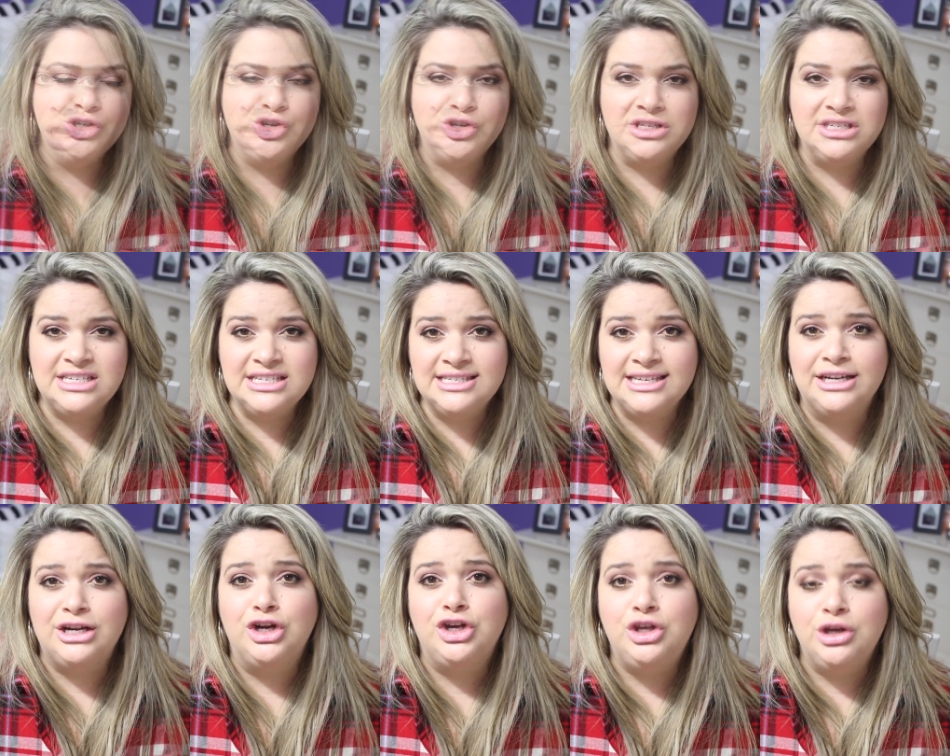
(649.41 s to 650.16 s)
So this is
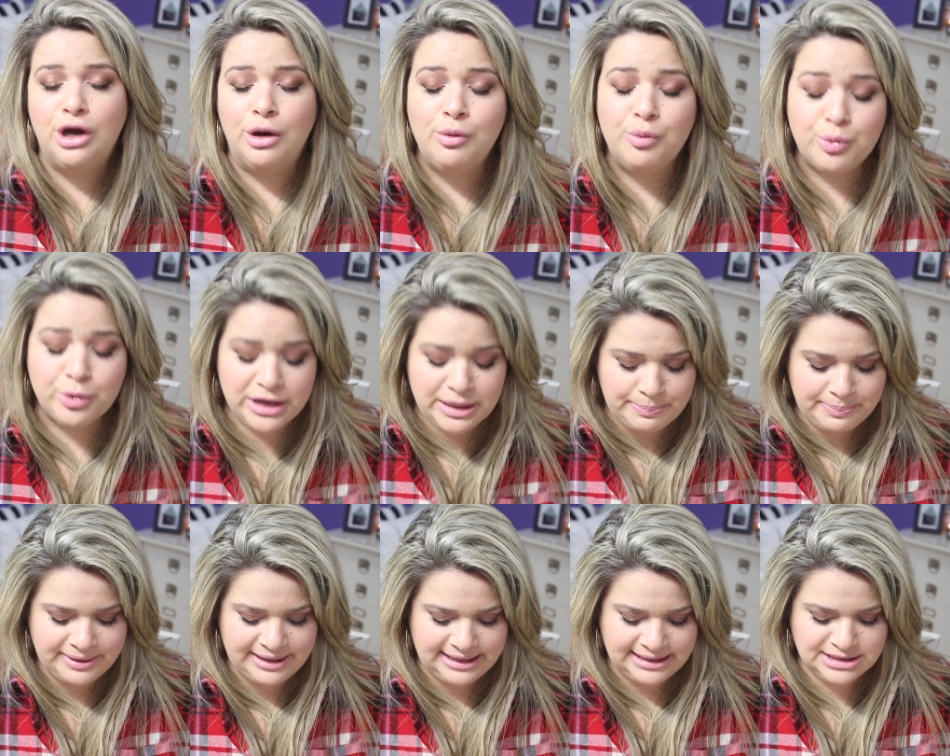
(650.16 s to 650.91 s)
like a, a
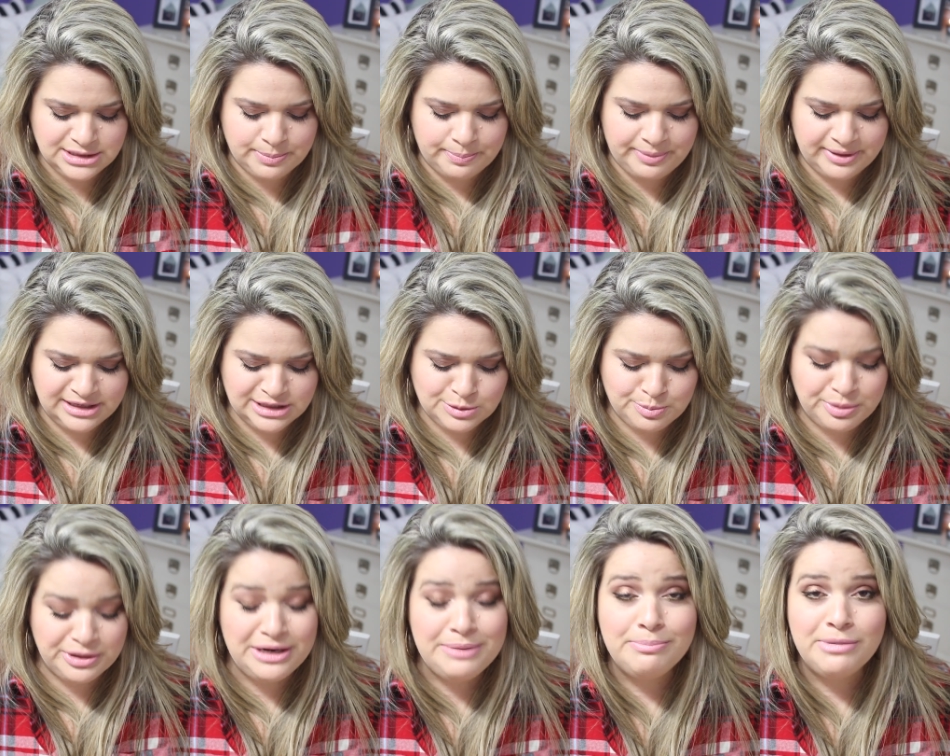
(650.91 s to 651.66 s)
repeat, but it's
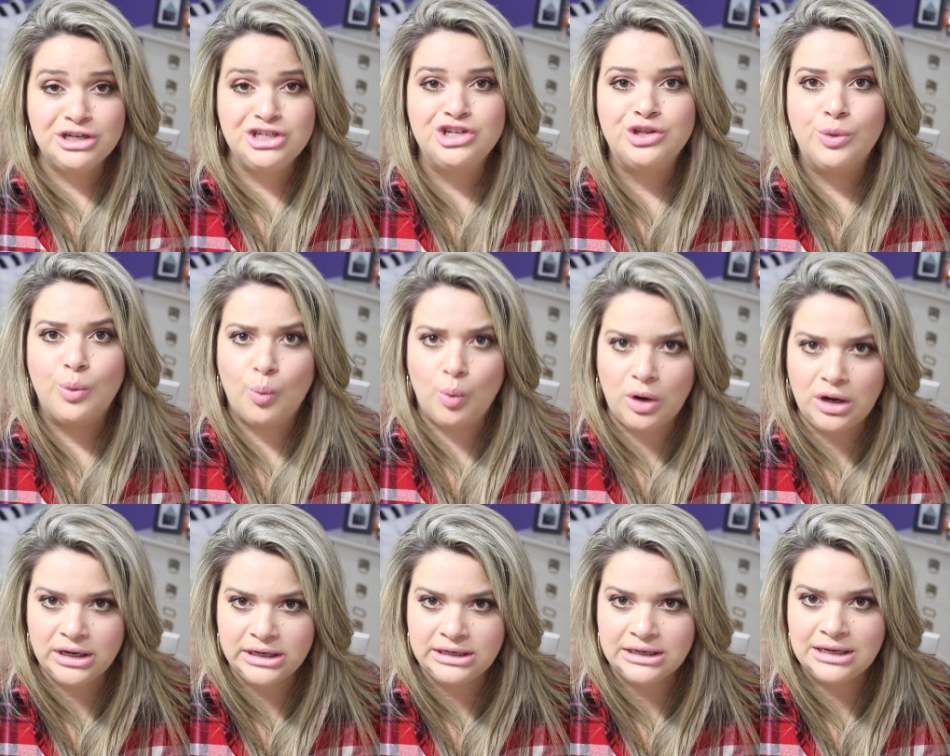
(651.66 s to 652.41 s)
pretty much the
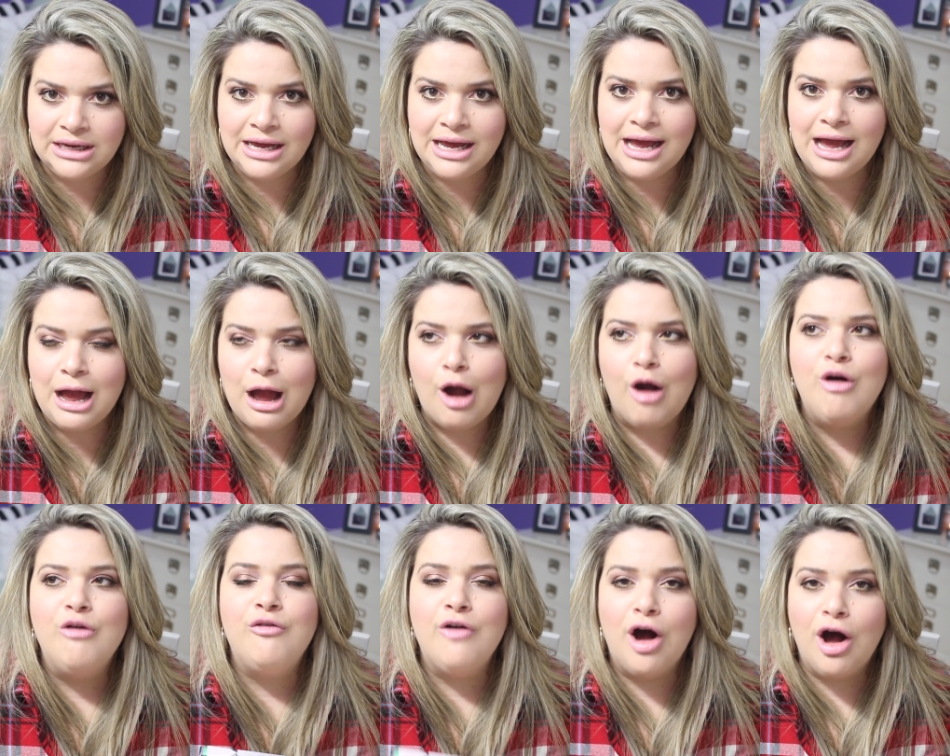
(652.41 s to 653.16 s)
one
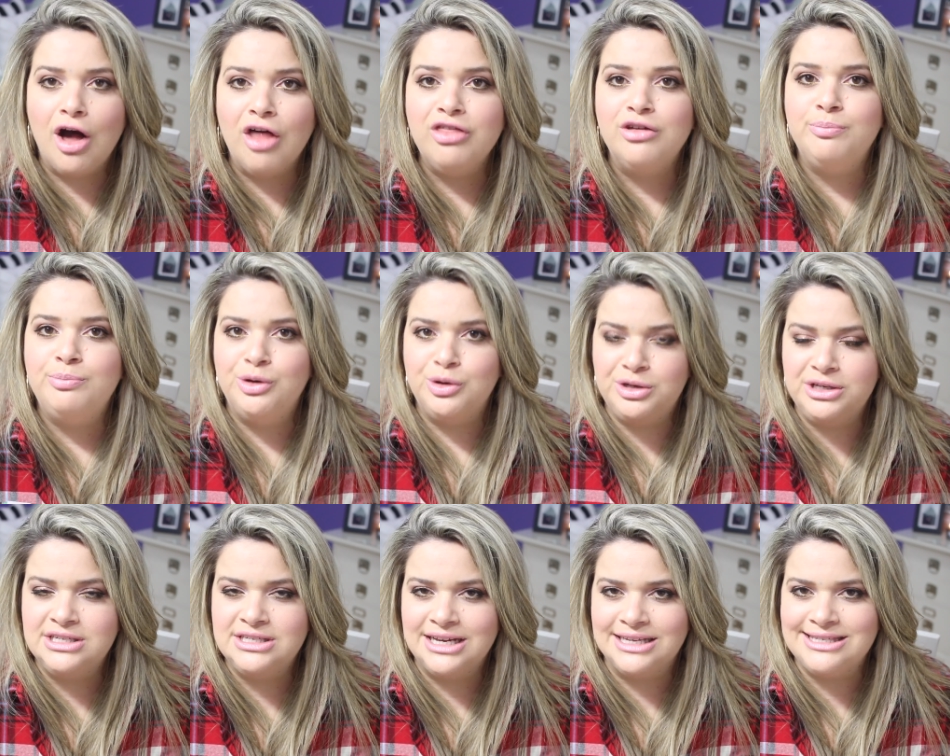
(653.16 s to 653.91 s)
of all the
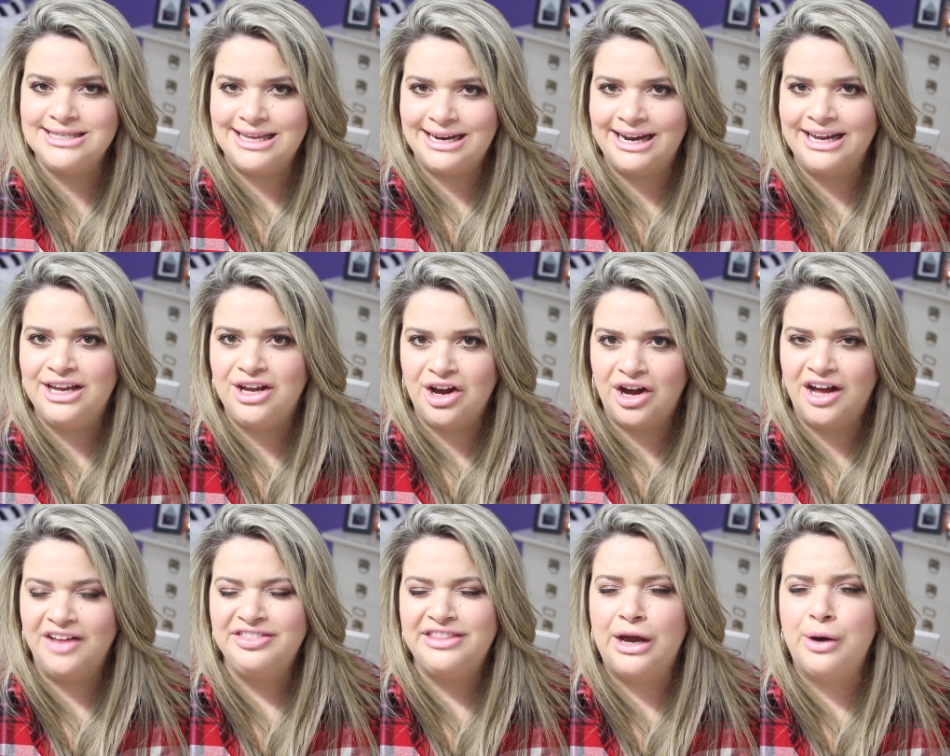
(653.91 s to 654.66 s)
beauty sets that I
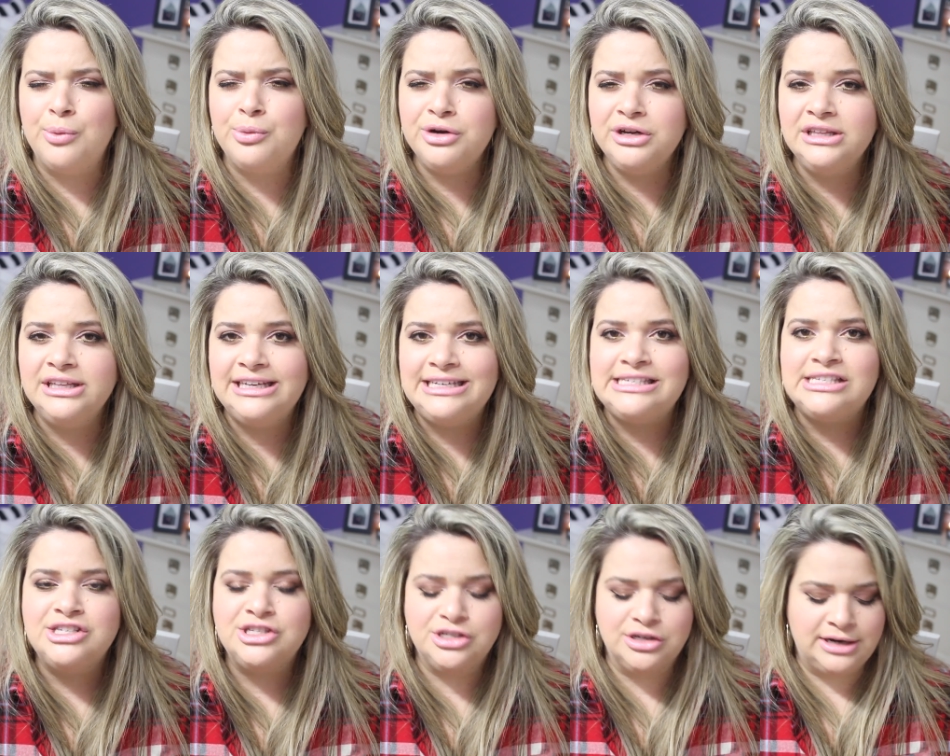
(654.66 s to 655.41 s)
got that really
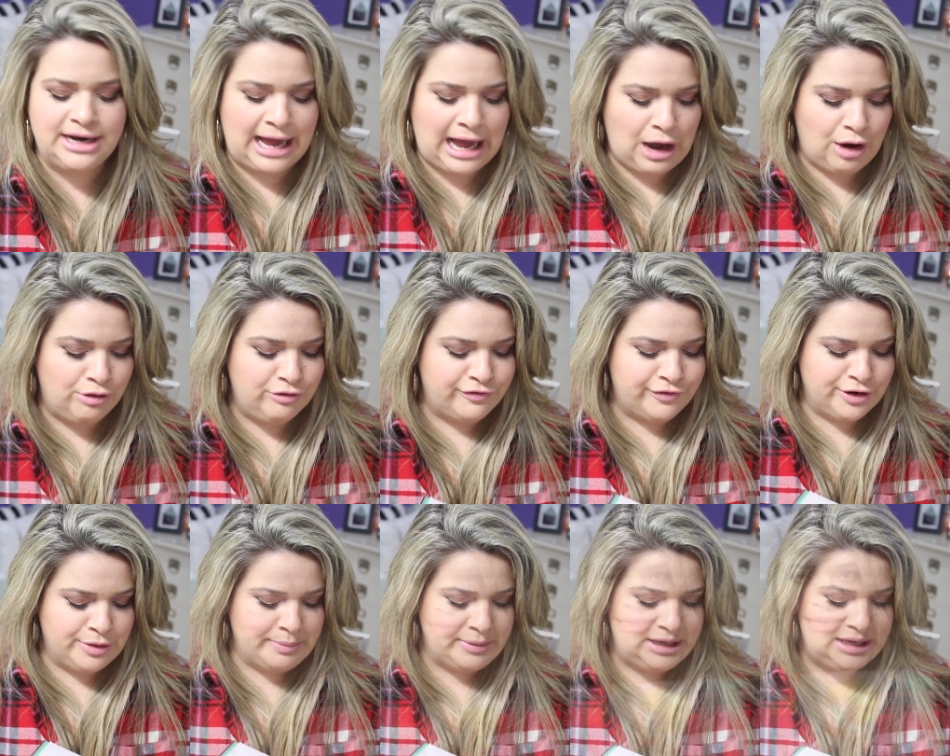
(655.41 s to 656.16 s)
stood out
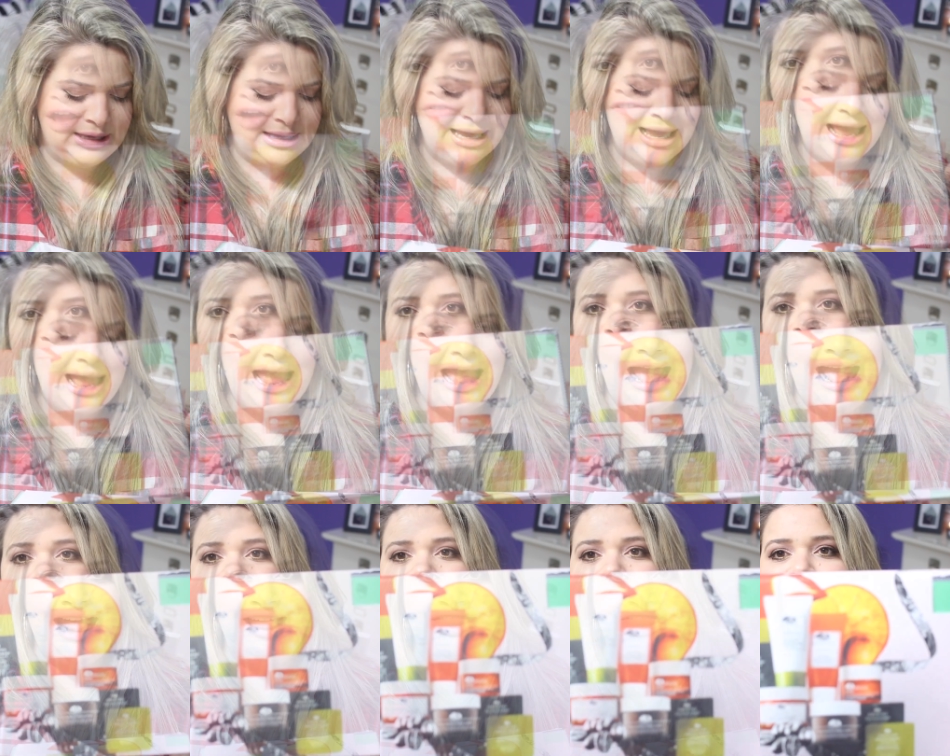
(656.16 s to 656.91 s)
for me just
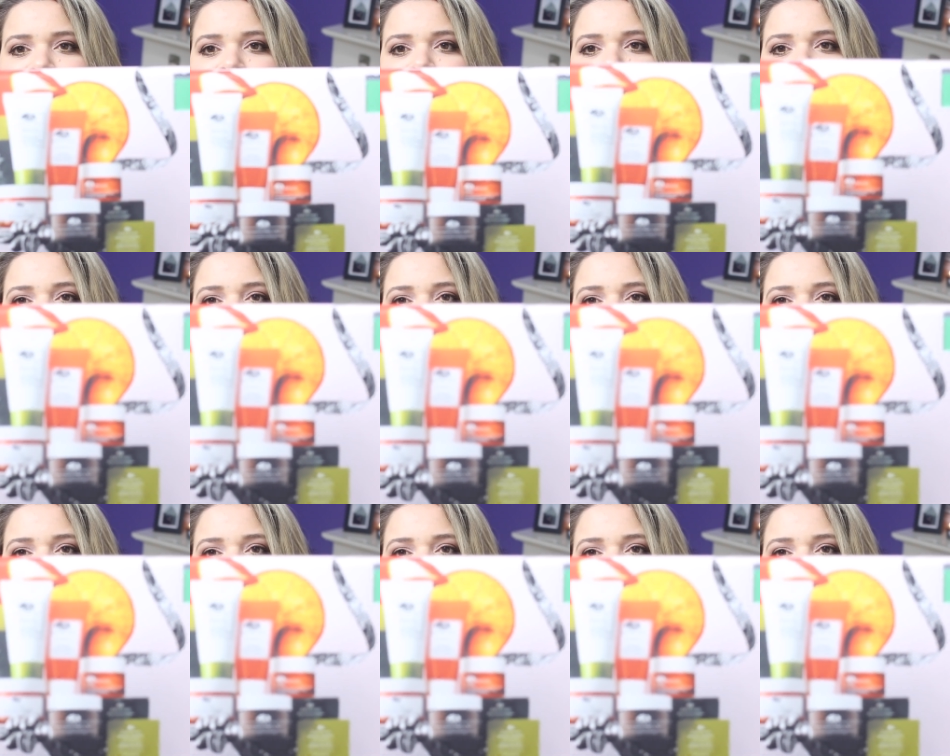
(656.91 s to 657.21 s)
because I thought